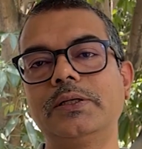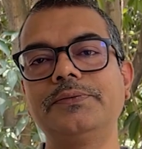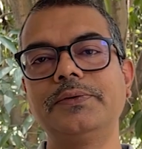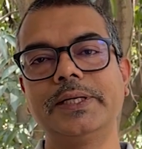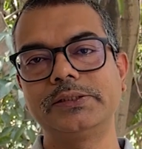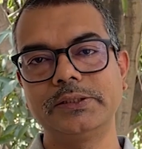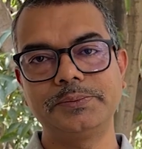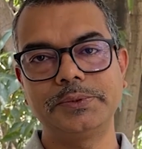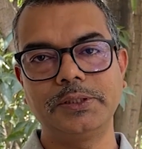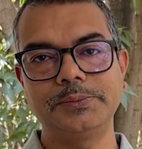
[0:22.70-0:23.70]
define
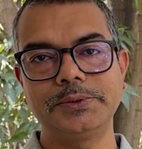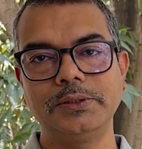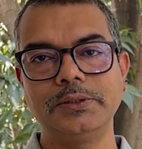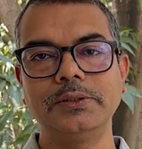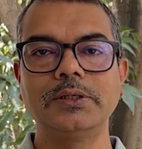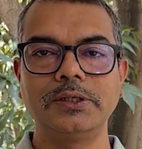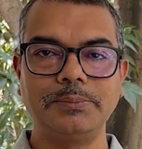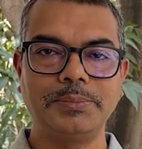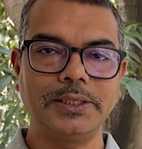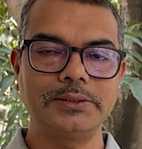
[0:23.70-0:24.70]
subscription,
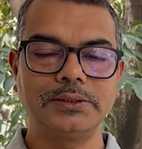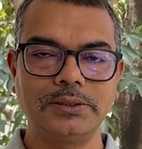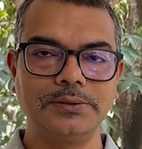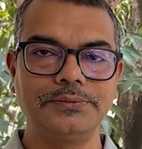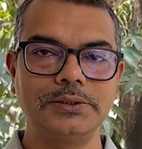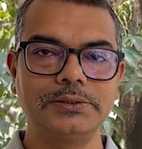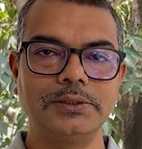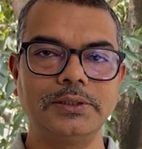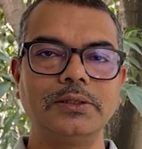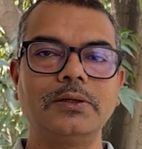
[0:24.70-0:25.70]
replication
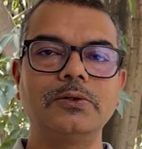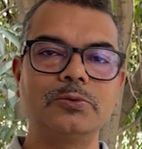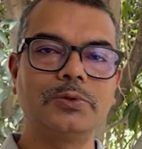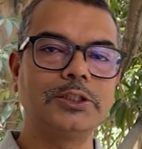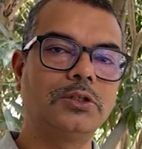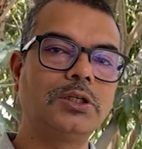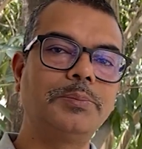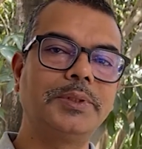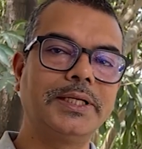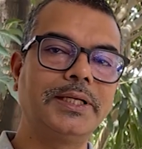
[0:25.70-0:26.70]
definition, and how do we
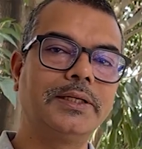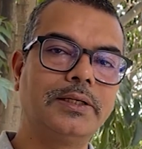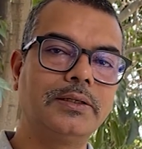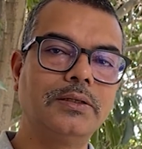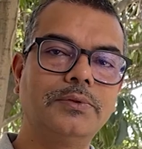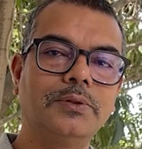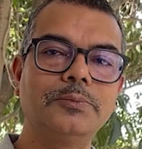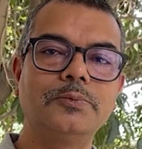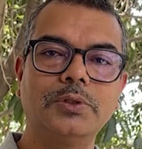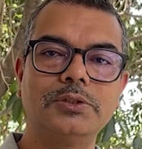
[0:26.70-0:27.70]
actually replicate data
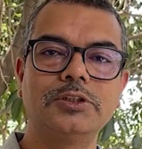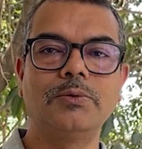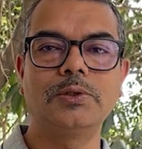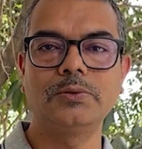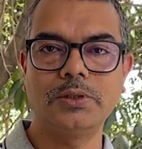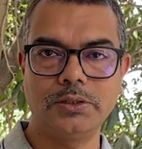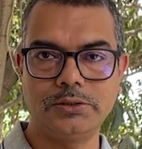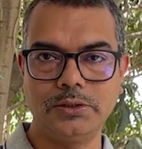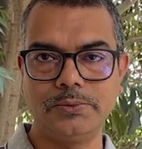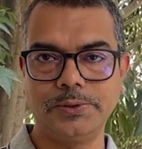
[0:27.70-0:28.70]
from one server to
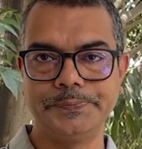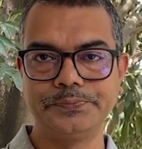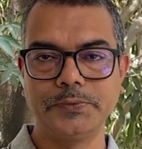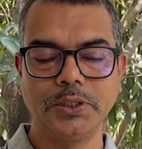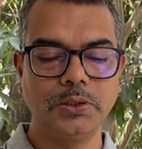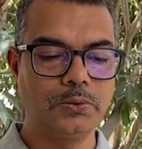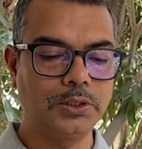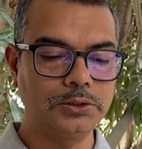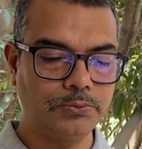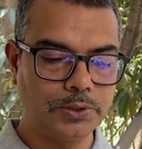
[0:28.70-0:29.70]
another server.
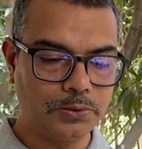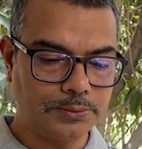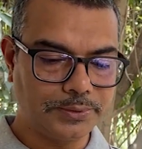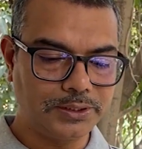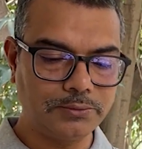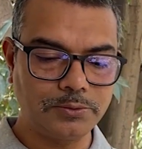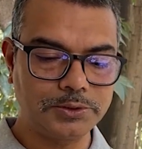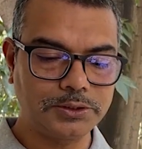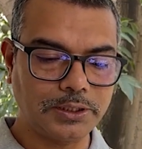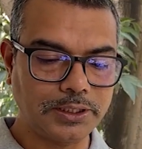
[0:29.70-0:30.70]
Okay, so we'll do everything
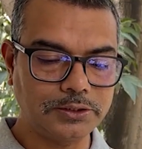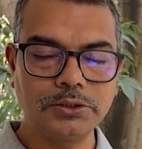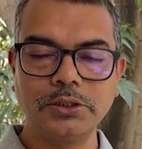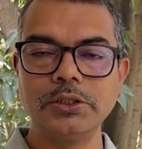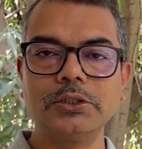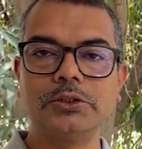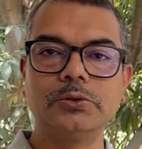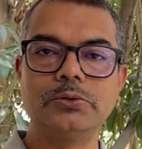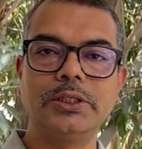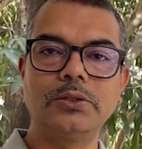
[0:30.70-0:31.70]
from scratch
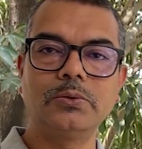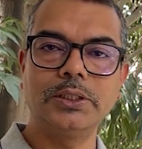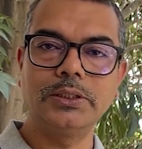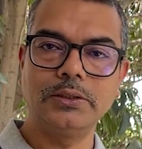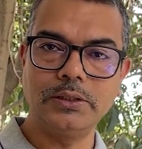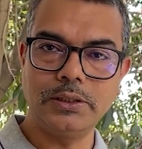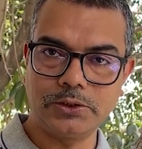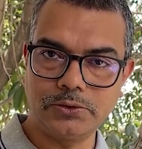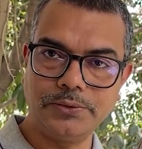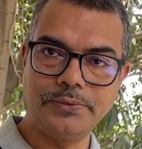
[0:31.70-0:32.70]
so that you can
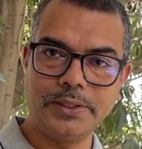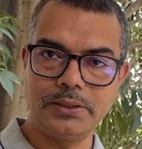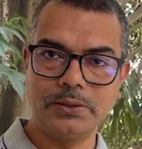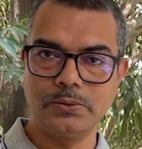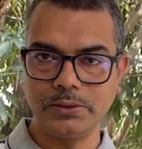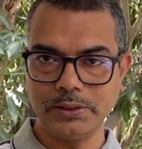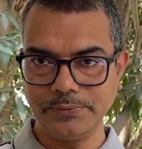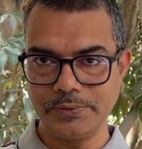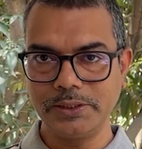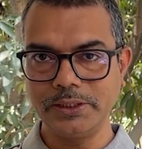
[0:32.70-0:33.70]
actually find out
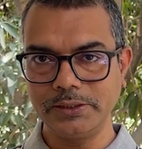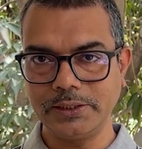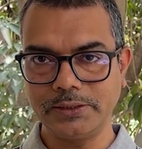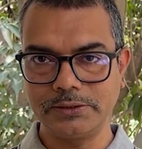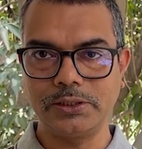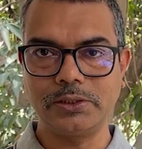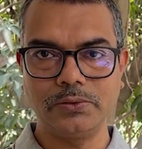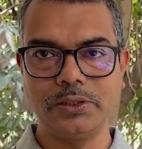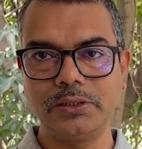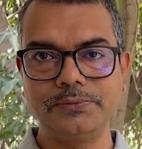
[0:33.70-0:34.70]
everything that is
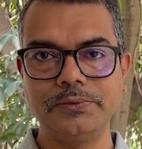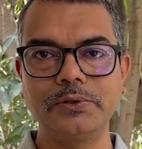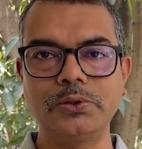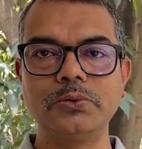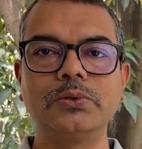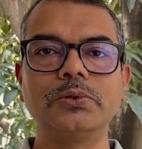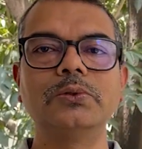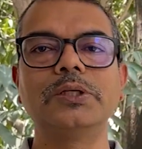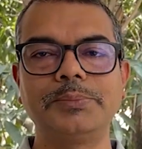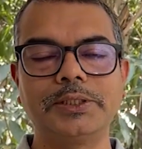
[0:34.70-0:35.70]
required for you to
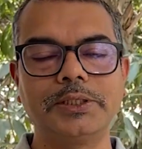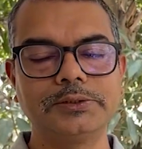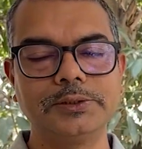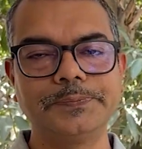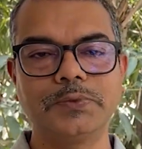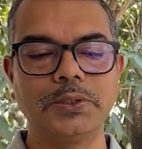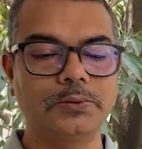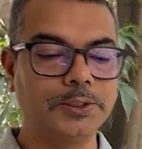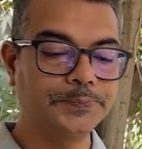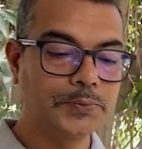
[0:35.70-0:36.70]
know replication.
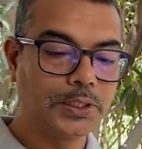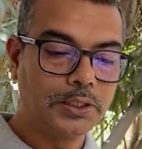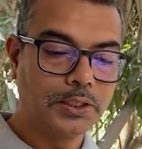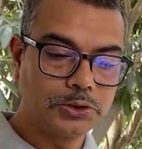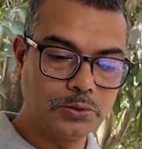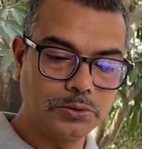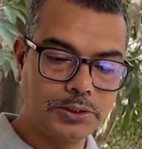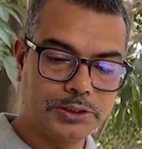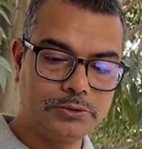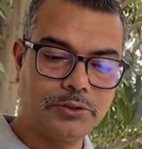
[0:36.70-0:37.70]
Okay,
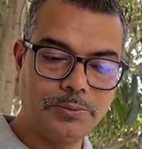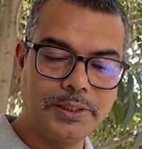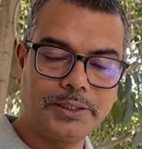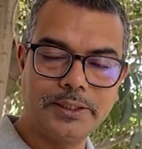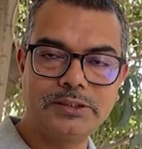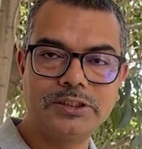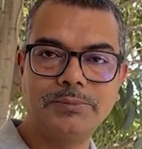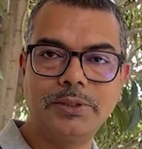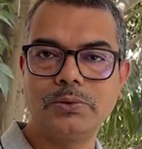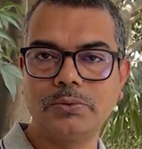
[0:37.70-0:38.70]
so this will be again
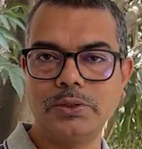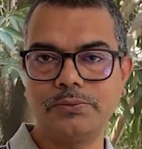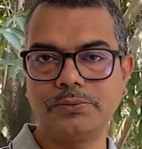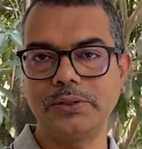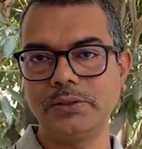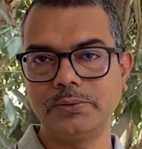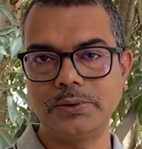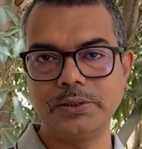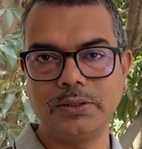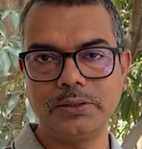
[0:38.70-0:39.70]
similar to what we
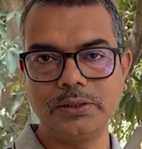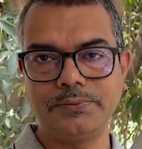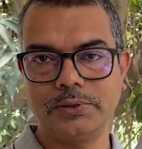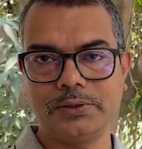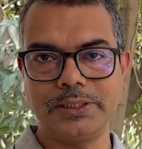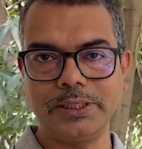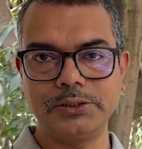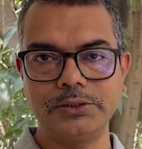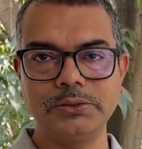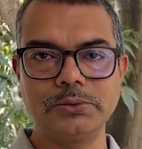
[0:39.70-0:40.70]
covered earlier for the
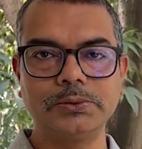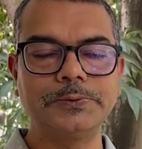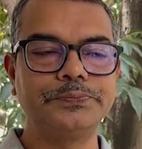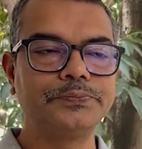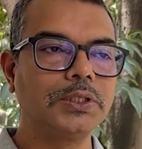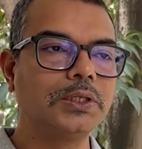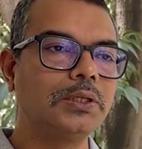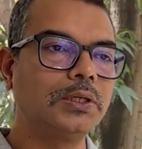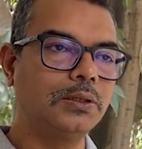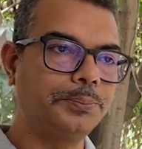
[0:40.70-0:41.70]
cache. So
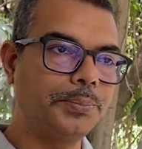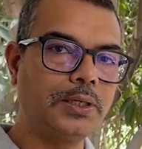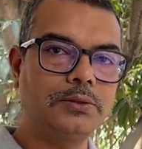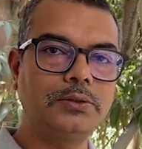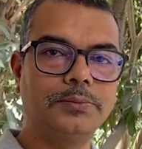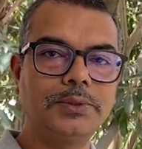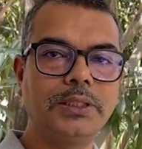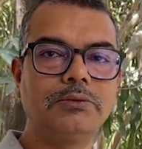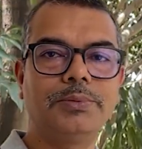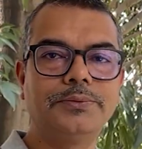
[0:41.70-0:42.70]
part
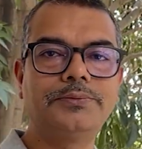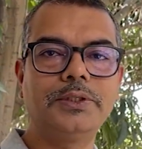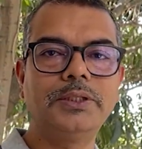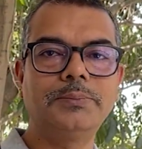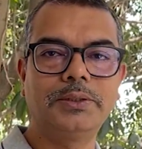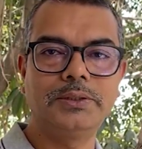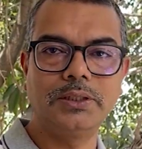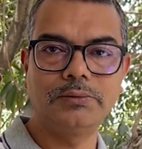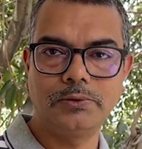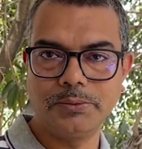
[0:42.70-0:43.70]
of that will be free,
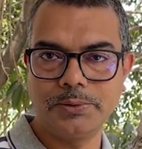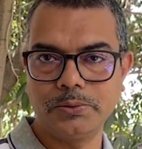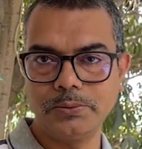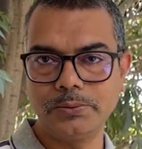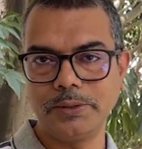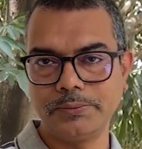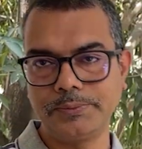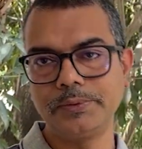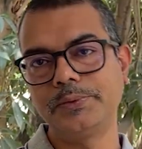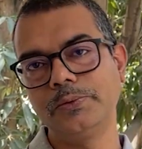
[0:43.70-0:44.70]
but then if you want me
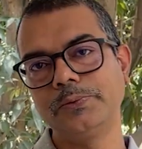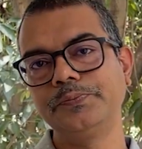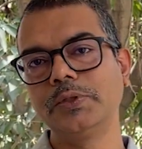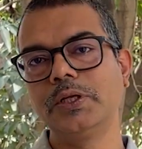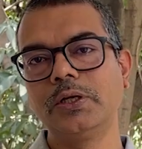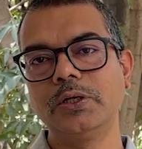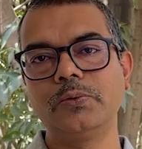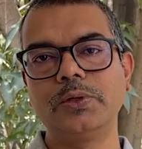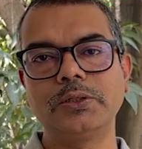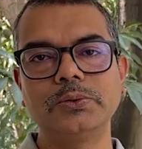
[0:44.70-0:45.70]
to, if you
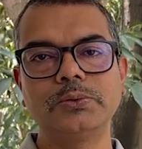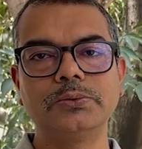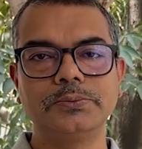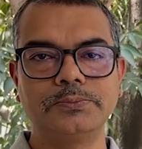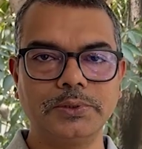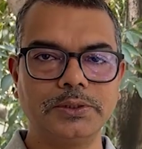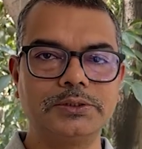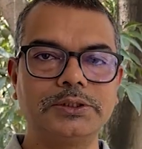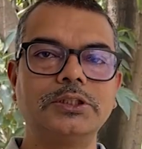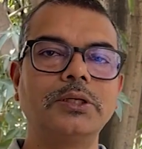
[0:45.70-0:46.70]
want
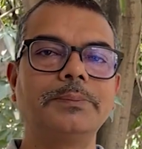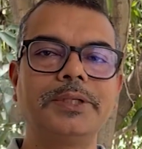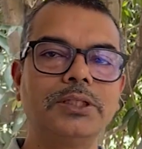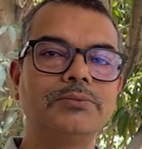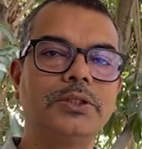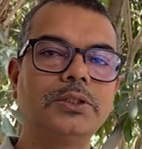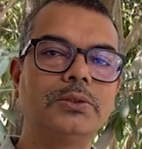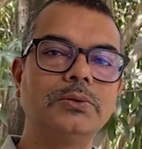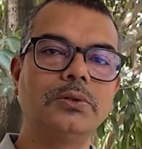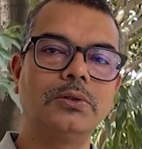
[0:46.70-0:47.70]
to see the complete
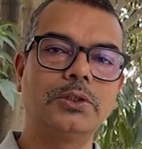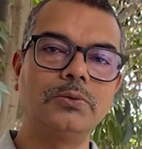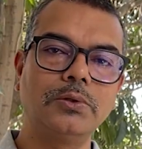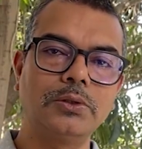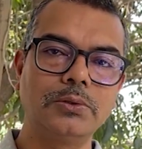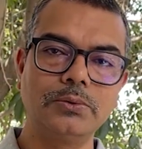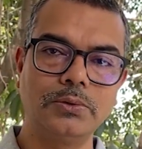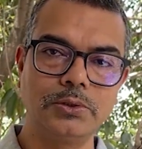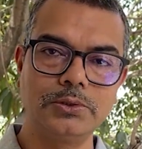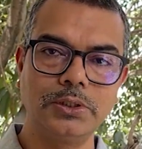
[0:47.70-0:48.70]
video, or you want
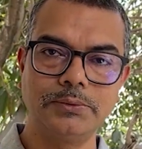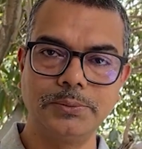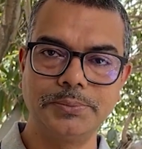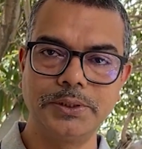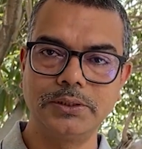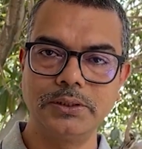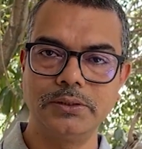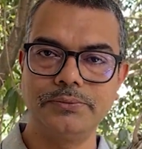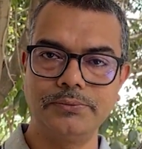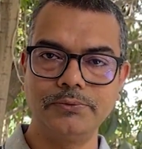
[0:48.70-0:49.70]
to also have the
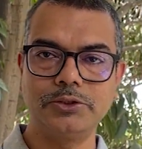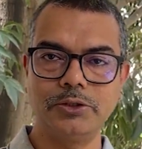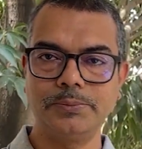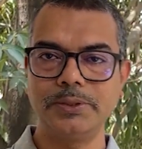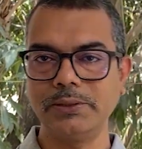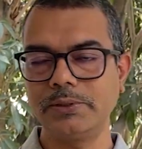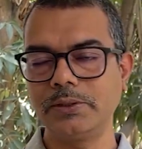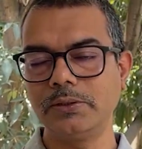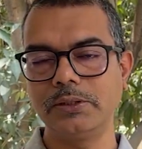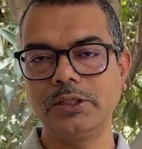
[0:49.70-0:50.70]
PDF which will be
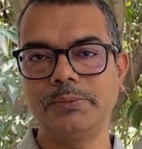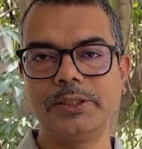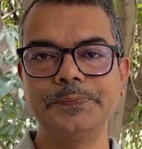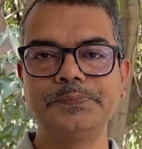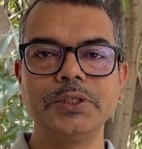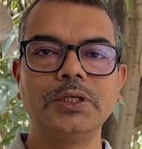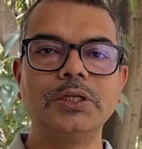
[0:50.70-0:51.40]
having all the command,